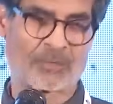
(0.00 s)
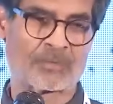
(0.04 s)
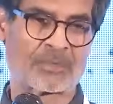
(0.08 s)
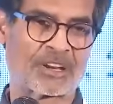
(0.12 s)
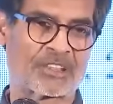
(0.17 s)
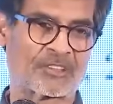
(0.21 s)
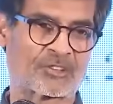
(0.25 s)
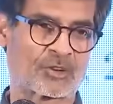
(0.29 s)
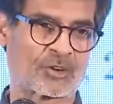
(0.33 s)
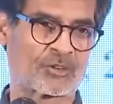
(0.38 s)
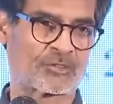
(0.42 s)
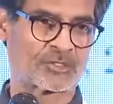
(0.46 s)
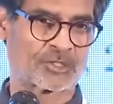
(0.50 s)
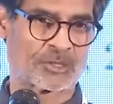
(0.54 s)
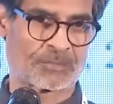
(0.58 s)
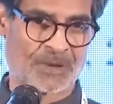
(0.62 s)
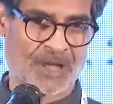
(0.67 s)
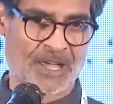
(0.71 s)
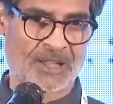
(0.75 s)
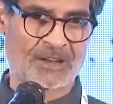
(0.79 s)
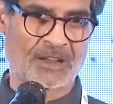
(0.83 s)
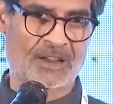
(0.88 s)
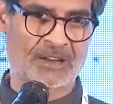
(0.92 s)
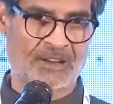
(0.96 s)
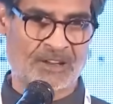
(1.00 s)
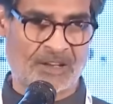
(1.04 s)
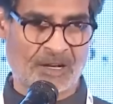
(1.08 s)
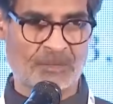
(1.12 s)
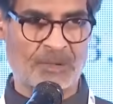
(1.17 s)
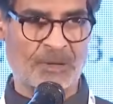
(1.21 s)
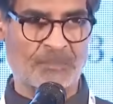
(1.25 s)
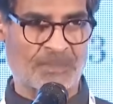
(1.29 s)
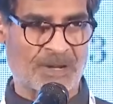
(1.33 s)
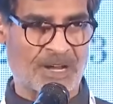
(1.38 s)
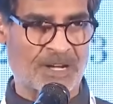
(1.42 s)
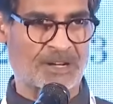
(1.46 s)
Minister of Japan, and it will
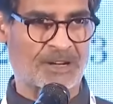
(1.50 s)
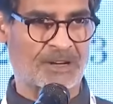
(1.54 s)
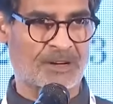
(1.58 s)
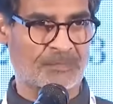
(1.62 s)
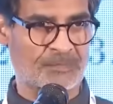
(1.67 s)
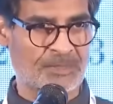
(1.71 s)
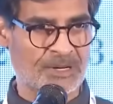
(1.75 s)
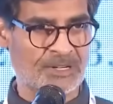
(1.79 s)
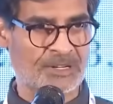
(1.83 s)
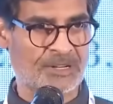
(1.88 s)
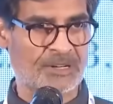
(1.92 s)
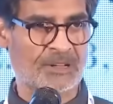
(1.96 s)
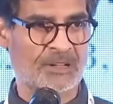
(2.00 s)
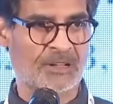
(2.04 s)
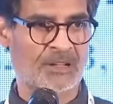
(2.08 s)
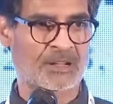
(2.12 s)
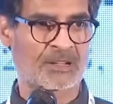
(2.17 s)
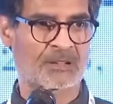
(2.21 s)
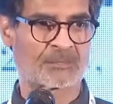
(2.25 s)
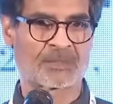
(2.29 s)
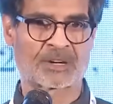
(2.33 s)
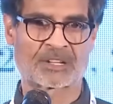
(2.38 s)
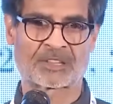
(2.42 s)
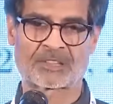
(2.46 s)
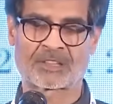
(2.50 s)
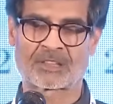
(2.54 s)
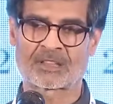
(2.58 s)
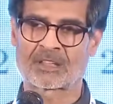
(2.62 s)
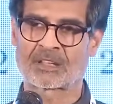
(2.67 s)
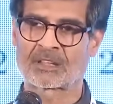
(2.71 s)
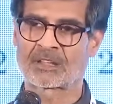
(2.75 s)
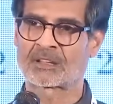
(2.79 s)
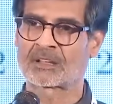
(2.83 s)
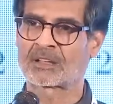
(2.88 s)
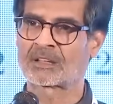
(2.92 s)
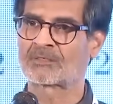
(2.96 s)
be played in a bit, but
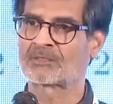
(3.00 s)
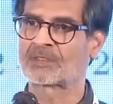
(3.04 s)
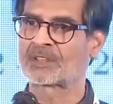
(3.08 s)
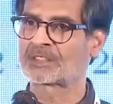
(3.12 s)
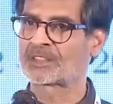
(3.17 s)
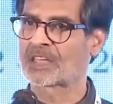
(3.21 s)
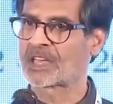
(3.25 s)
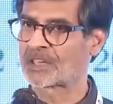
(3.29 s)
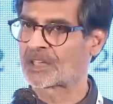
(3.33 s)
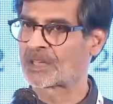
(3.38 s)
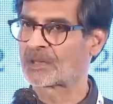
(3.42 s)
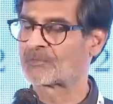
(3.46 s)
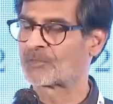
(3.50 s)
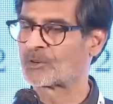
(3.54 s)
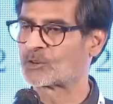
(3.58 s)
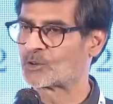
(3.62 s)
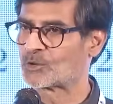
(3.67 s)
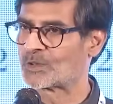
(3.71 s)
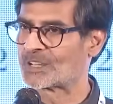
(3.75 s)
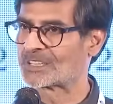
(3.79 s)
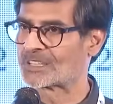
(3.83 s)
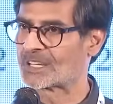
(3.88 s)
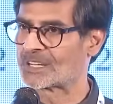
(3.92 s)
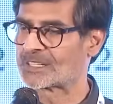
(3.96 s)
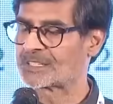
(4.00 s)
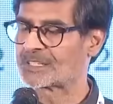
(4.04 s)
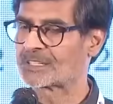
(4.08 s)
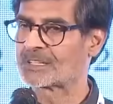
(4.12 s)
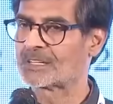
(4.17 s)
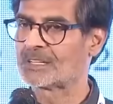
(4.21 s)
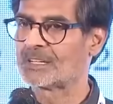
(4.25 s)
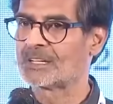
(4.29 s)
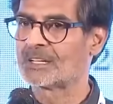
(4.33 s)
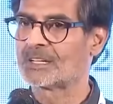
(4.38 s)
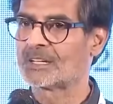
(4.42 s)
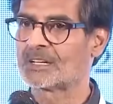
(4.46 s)
we thank him for doing that
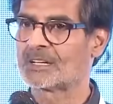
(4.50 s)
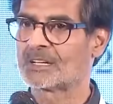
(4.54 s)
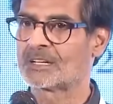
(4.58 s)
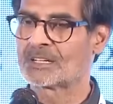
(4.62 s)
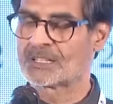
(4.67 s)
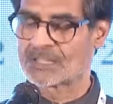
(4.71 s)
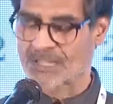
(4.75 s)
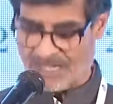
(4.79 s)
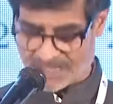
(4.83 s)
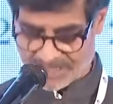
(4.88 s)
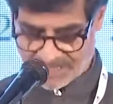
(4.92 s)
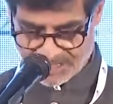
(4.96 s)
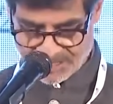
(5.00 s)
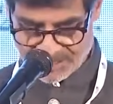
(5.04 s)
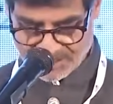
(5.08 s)
at this